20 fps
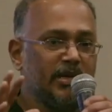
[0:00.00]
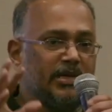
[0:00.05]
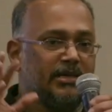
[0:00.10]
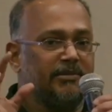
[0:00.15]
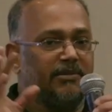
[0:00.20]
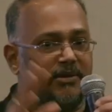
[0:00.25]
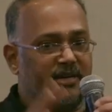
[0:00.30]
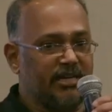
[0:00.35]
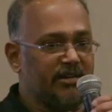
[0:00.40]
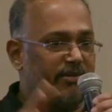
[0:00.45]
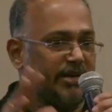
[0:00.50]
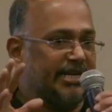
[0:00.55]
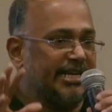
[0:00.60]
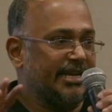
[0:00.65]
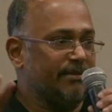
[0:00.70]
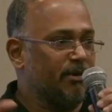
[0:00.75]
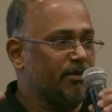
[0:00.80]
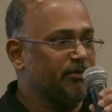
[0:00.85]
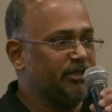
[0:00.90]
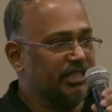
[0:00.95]
the recovery
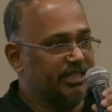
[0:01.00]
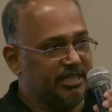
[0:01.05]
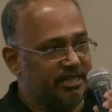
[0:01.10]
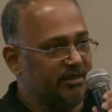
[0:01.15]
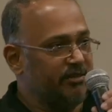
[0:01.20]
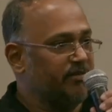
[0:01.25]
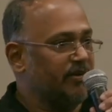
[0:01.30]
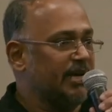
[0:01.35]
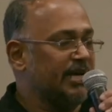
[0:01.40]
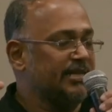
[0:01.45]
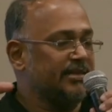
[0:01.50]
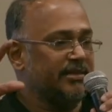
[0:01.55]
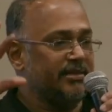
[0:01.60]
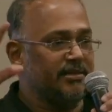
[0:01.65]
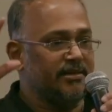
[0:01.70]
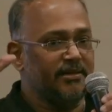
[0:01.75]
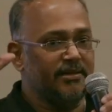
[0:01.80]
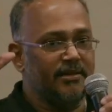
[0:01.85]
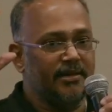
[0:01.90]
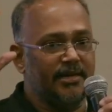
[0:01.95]
time objective, and
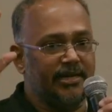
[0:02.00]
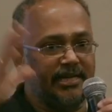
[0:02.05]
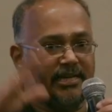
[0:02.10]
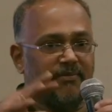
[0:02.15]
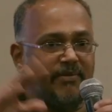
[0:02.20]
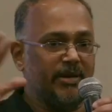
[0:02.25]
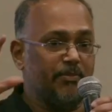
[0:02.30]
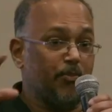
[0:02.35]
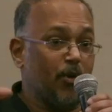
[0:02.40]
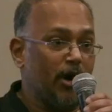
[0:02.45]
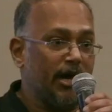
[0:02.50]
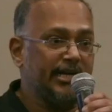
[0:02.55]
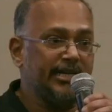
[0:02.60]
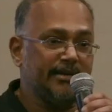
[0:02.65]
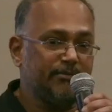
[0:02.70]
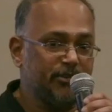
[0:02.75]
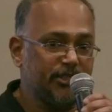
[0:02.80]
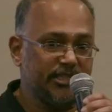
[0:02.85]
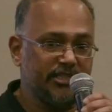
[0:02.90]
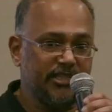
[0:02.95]
then recovery point
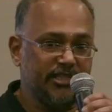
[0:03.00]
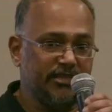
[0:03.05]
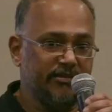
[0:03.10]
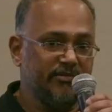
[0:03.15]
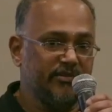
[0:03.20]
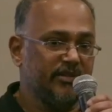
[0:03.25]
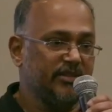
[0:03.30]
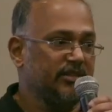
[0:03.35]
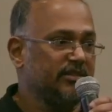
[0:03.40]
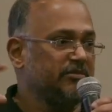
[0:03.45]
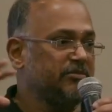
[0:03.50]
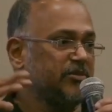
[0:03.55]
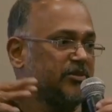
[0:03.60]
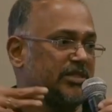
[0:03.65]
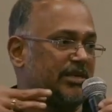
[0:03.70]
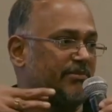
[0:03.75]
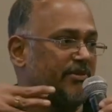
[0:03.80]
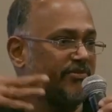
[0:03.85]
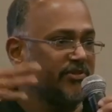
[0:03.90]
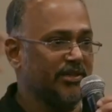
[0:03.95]
objective.
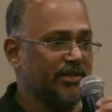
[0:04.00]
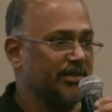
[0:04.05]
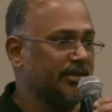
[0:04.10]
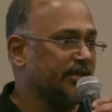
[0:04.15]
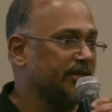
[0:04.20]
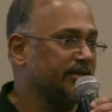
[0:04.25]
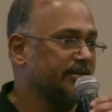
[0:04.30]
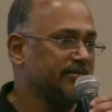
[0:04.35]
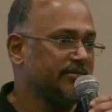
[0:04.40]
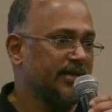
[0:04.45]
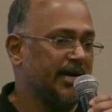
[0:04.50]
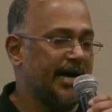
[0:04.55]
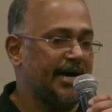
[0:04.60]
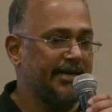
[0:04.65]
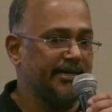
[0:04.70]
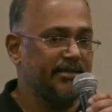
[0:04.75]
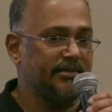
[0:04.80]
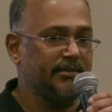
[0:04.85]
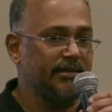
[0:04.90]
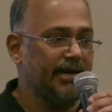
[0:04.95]
Some of the
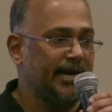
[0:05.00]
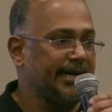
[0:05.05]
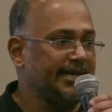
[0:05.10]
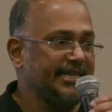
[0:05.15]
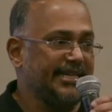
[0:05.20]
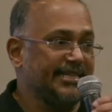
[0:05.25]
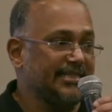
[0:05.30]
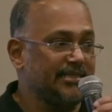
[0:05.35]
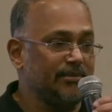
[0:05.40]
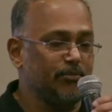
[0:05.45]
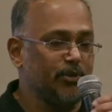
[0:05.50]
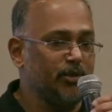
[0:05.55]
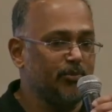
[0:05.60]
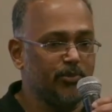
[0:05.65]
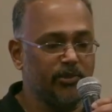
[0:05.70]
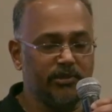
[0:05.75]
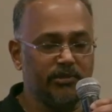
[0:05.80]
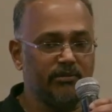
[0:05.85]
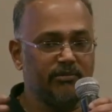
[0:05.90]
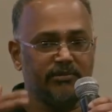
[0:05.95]
ITSM
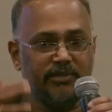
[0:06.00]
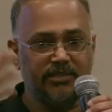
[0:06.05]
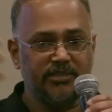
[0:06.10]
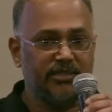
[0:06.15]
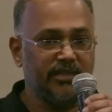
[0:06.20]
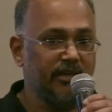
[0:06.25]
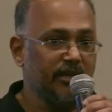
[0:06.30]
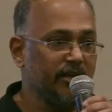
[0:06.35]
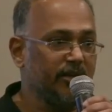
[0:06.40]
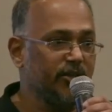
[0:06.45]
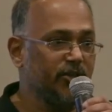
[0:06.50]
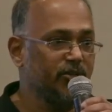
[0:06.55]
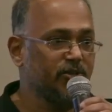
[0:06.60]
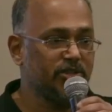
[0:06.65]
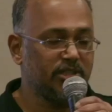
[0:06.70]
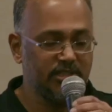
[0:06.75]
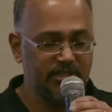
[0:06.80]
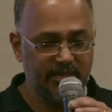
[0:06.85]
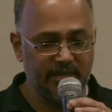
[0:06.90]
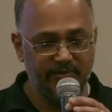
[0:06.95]
people, they still use
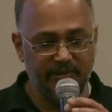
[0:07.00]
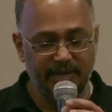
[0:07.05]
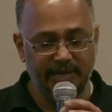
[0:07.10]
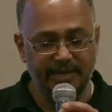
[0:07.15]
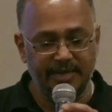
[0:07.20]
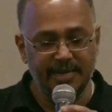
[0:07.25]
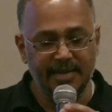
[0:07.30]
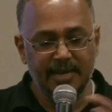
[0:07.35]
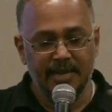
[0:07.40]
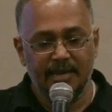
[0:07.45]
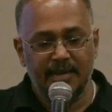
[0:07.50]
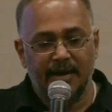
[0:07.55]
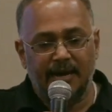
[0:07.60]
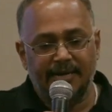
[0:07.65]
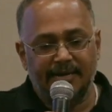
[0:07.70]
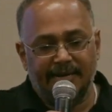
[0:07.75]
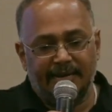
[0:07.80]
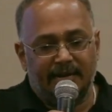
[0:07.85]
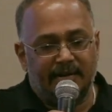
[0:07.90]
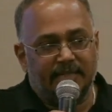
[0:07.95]
this heavily.
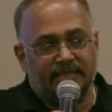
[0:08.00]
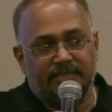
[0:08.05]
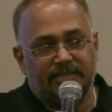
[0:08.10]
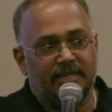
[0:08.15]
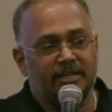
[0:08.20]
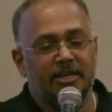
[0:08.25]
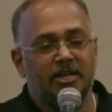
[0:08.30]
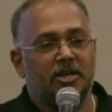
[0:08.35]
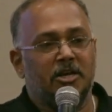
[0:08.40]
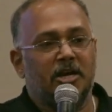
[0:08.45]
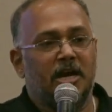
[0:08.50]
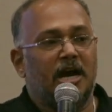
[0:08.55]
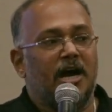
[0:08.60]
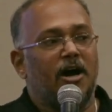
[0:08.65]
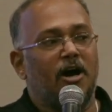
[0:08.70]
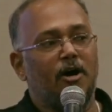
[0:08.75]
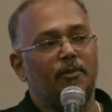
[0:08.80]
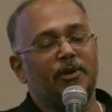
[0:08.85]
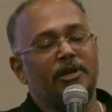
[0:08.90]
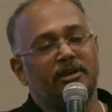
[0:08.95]
And I asked,
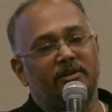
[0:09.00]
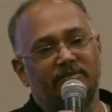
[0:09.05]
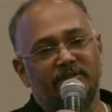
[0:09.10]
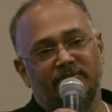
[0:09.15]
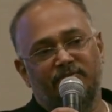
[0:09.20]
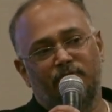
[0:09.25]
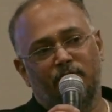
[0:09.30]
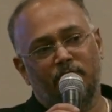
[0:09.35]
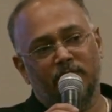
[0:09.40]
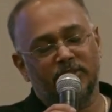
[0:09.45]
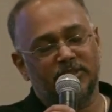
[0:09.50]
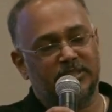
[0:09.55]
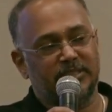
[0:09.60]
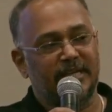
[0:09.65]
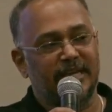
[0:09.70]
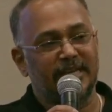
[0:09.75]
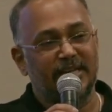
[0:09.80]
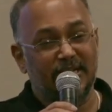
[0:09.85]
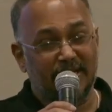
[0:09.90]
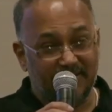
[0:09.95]
how many of the folks
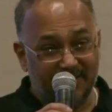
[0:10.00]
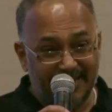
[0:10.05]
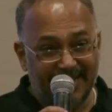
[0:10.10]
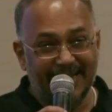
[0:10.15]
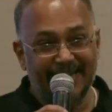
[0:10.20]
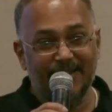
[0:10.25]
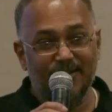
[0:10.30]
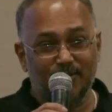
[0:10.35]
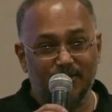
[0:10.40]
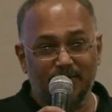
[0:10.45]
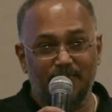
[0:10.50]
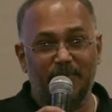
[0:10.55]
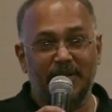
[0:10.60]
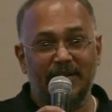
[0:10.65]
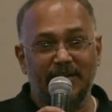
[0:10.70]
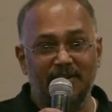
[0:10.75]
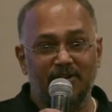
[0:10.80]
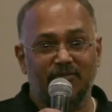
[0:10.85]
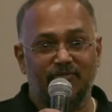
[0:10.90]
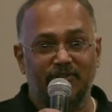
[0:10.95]
then really know the
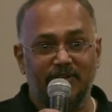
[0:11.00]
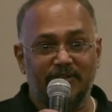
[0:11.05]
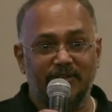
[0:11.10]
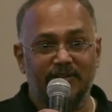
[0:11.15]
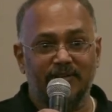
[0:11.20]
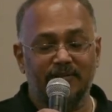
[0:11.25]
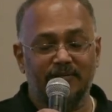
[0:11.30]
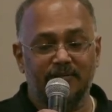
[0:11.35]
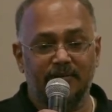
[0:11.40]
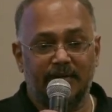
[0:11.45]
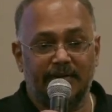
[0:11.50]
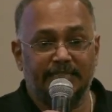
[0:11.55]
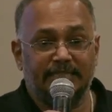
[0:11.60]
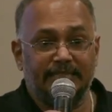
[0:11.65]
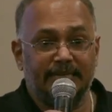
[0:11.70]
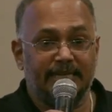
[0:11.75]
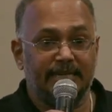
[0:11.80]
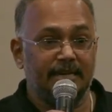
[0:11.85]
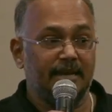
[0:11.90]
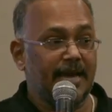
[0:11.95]
meaning of it? I
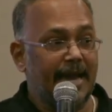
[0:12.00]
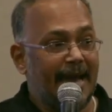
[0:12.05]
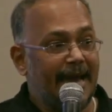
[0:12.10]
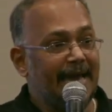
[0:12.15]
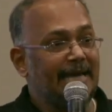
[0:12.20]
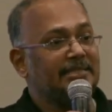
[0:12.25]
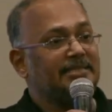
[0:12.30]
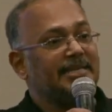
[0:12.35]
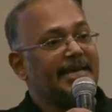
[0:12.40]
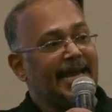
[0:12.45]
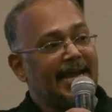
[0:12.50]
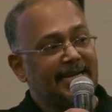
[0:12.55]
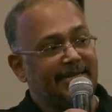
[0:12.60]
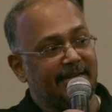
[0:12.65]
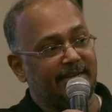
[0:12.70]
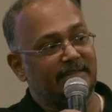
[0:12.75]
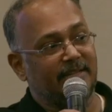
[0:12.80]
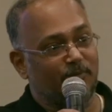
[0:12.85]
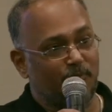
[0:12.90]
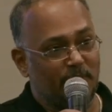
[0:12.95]
said, as they
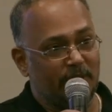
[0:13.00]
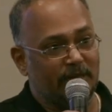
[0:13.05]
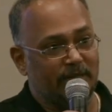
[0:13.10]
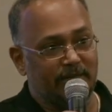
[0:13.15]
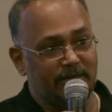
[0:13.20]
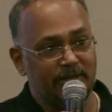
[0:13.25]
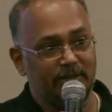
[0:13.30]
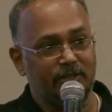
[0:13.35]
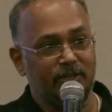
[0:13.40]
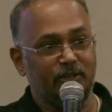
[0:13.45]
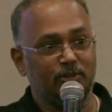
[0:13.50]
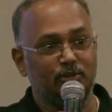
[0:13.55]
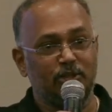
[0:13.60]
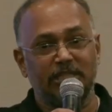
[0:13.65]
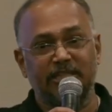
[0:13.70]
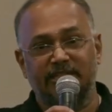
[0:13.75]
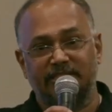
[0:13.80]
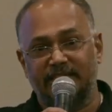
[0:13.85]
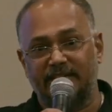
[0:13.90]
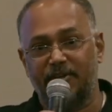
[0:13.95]
enter the work
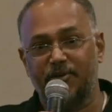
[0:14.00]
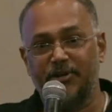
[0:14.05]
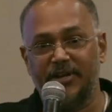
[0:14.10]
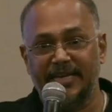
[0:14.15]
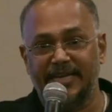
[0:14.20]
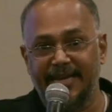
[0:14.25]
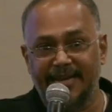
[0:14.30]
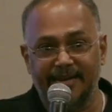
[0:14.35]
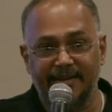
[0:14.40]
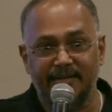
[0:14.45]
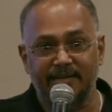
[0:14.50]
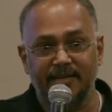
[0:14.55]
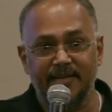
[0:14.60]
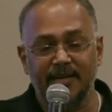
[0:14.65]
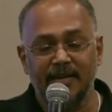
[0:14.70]
using the security gate,